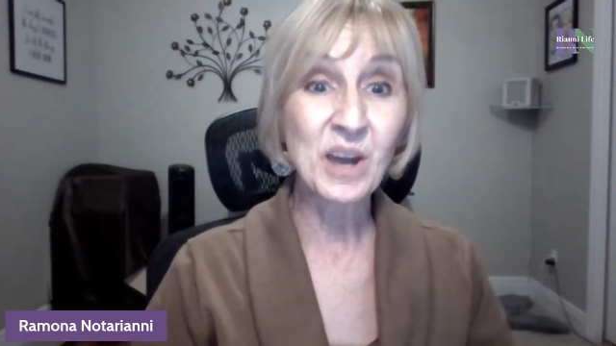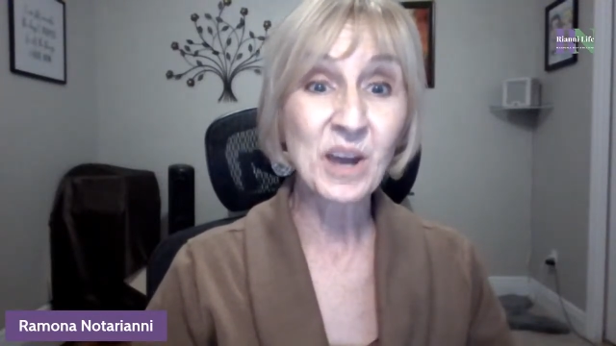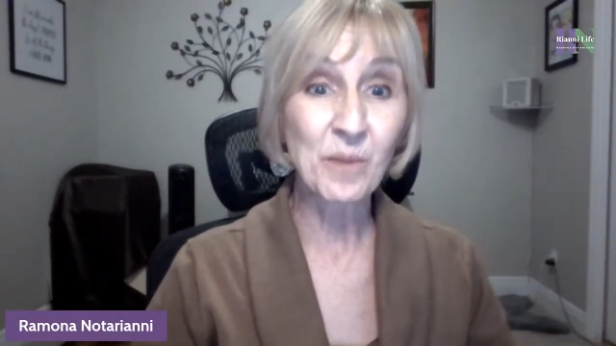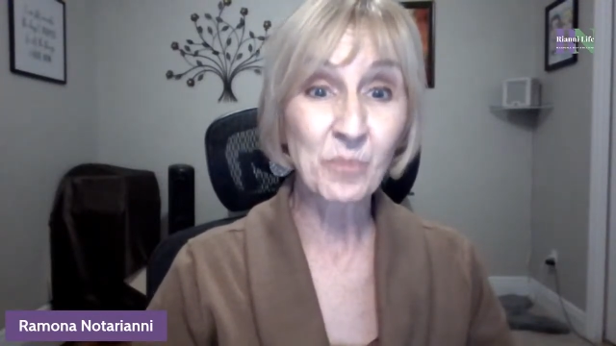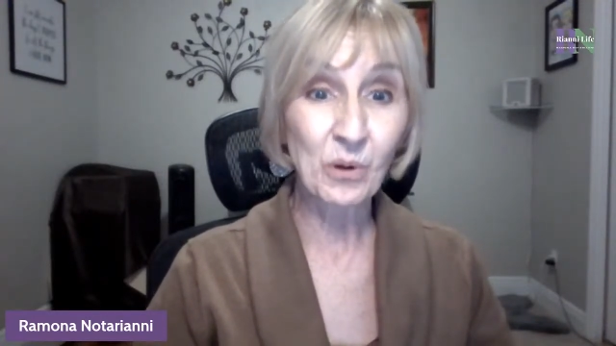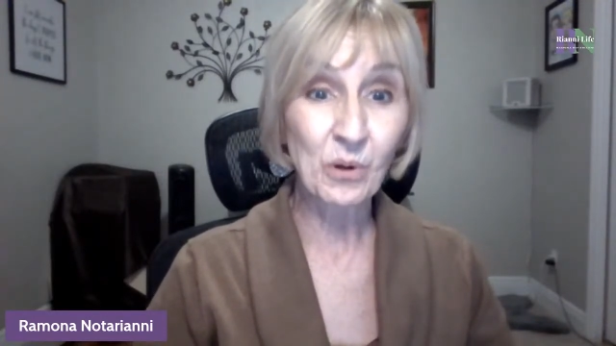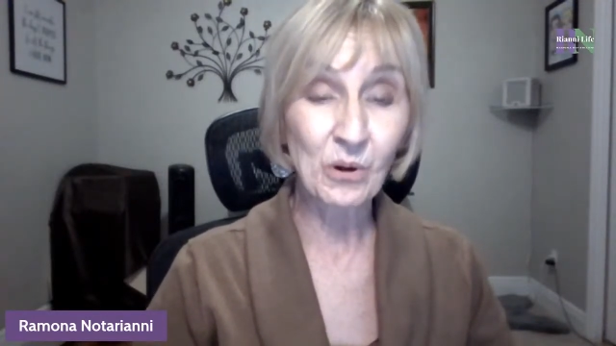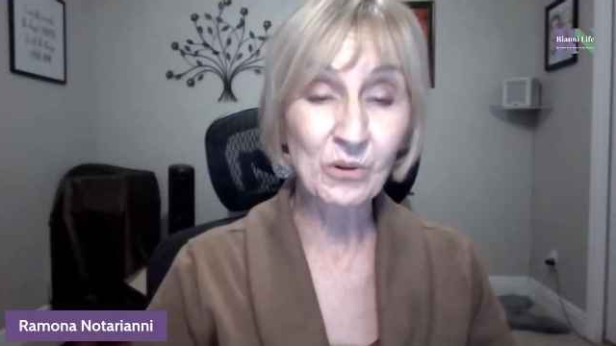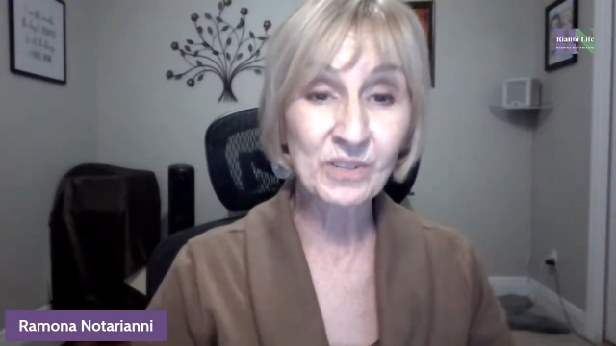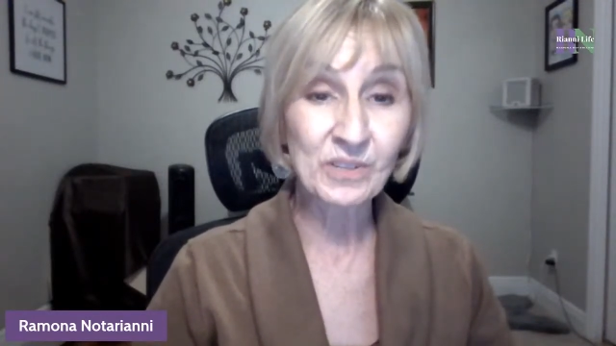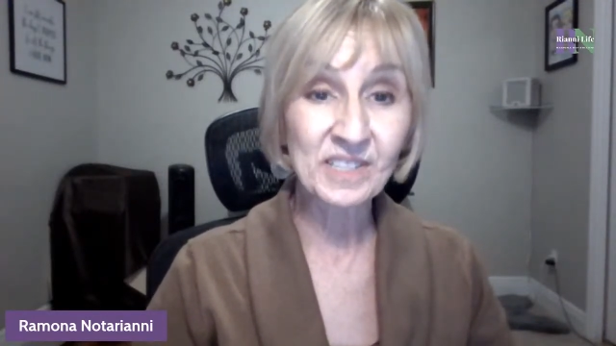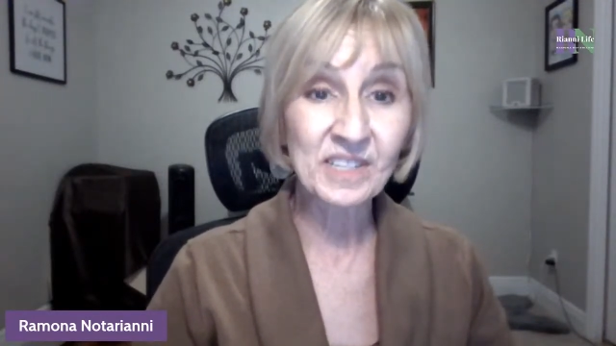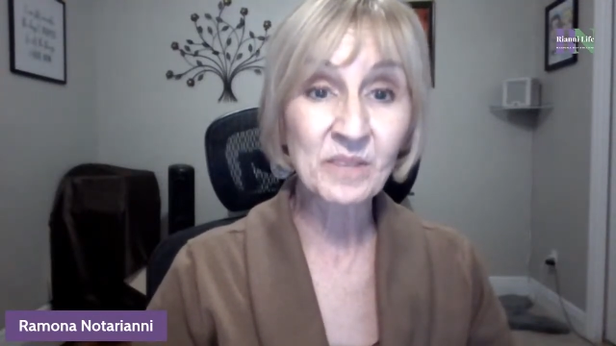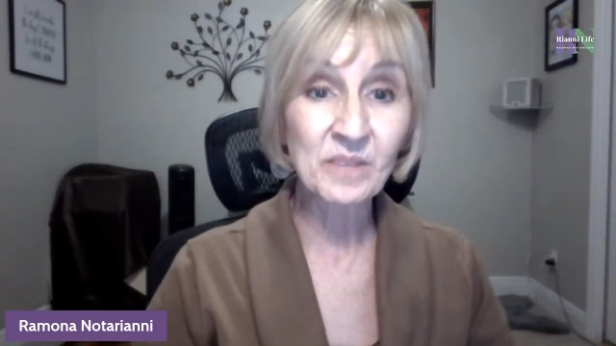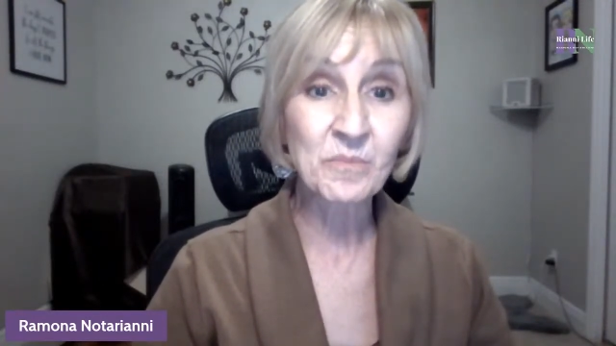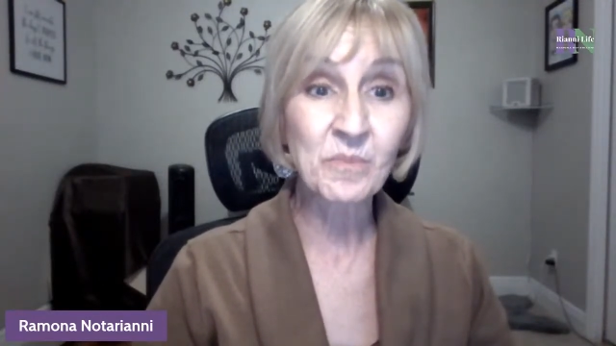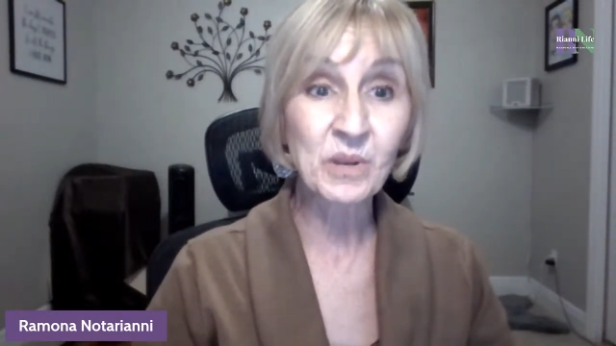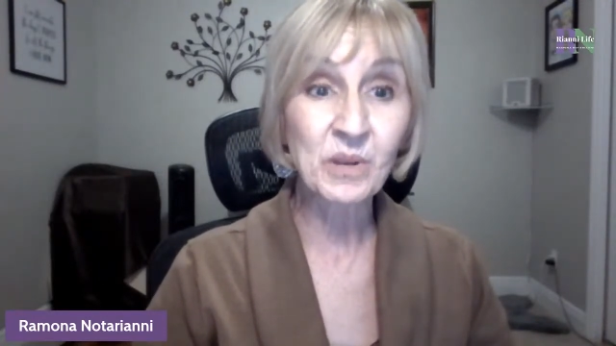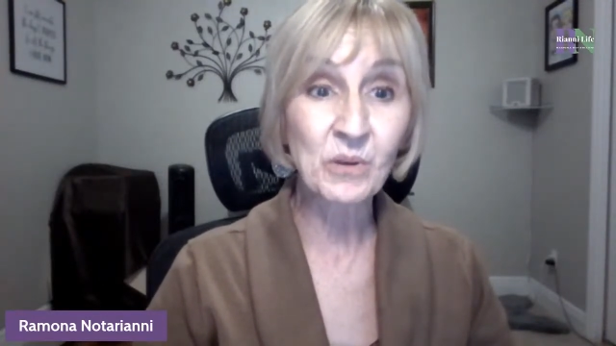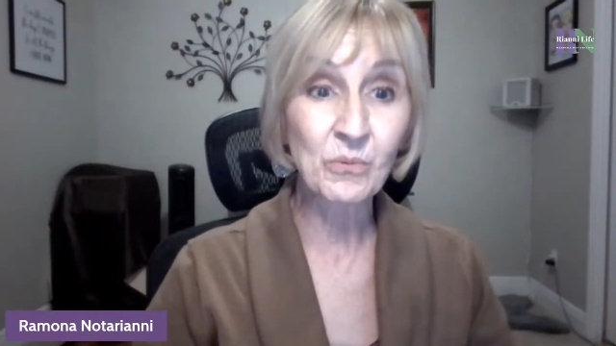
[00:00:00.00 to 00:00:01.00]
a
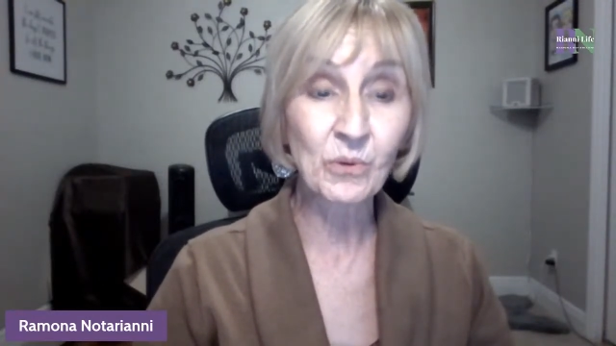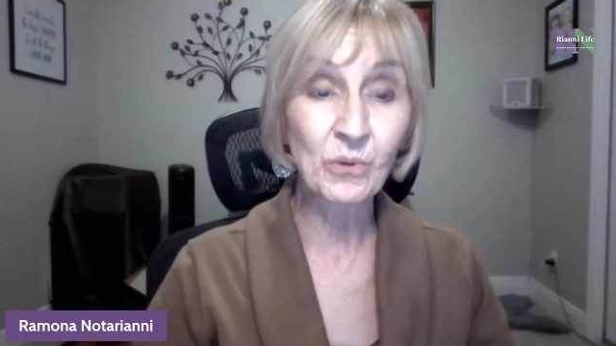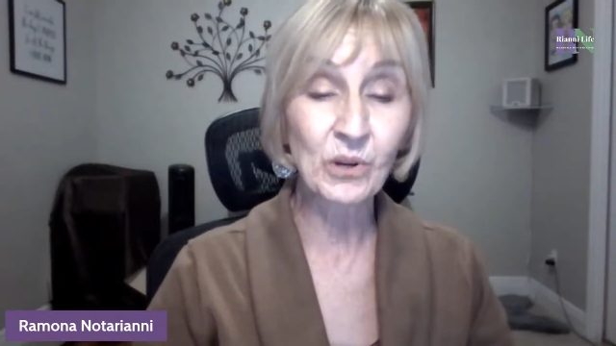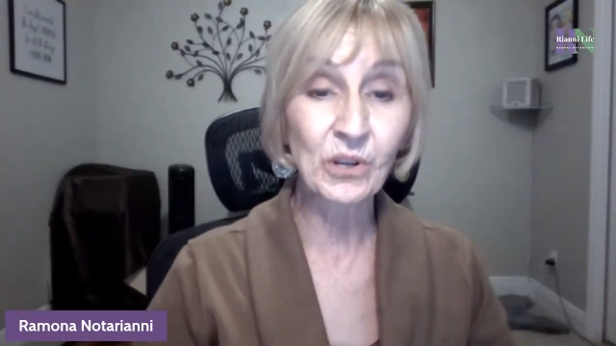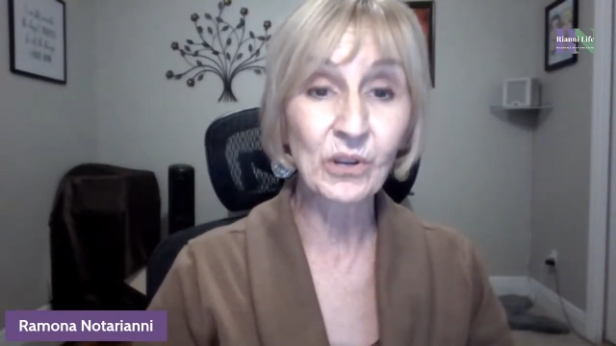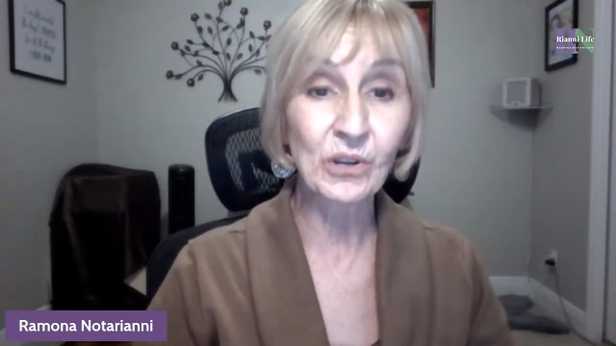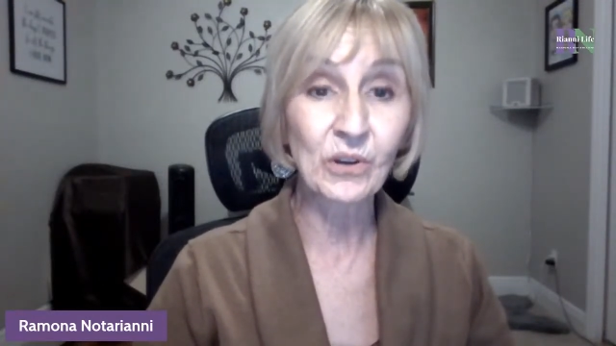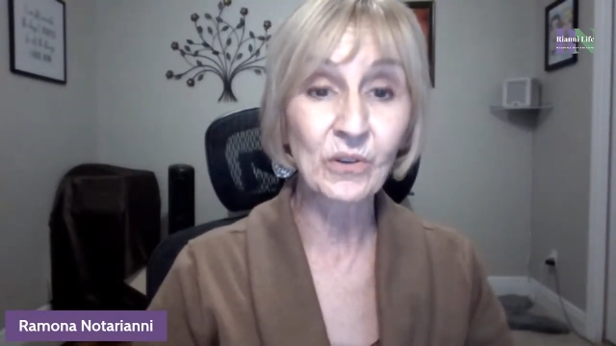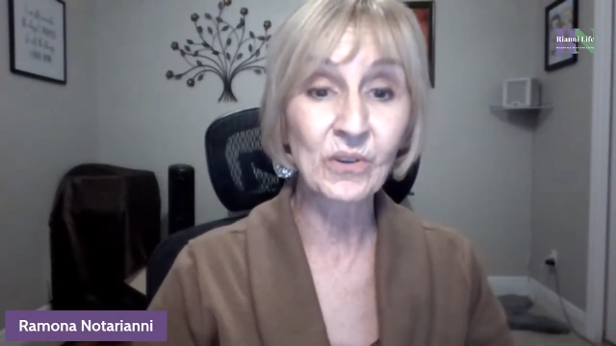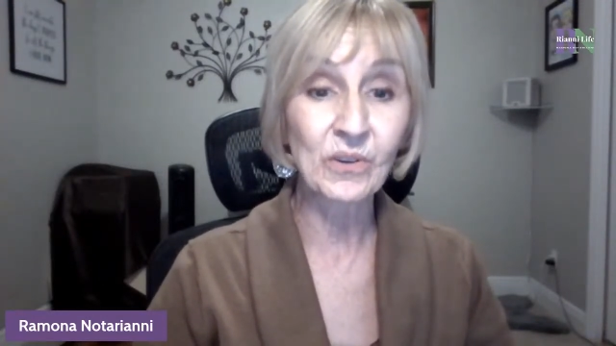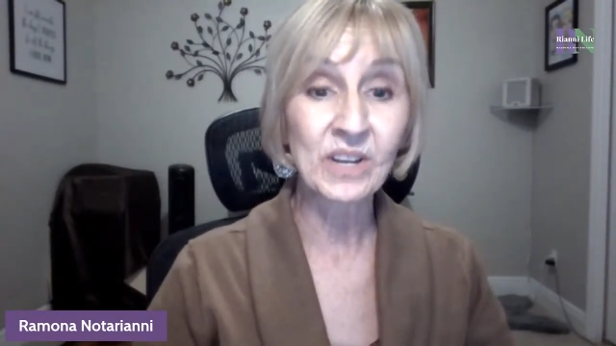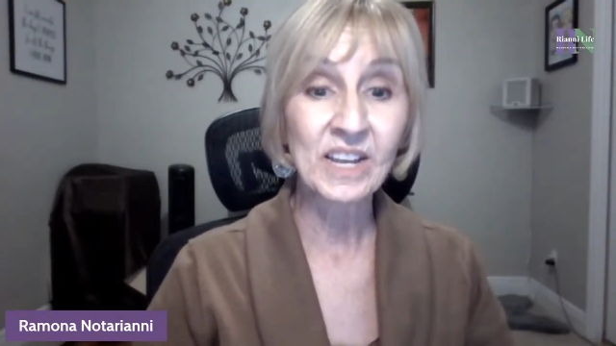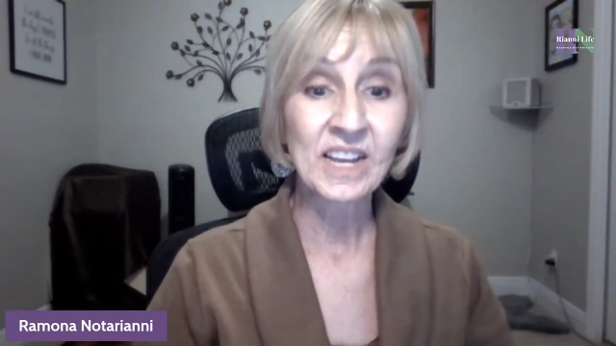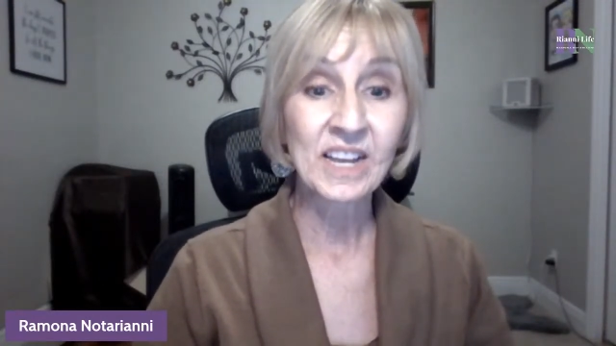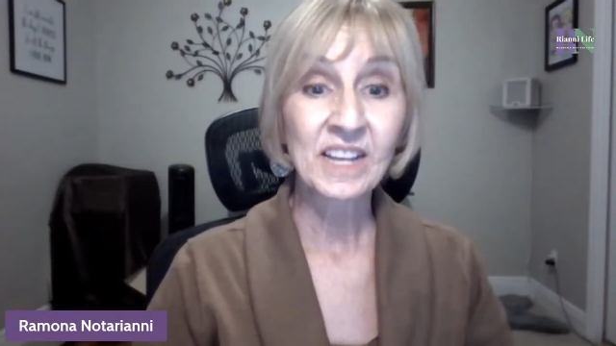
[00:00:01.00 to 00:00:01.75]
person, be real.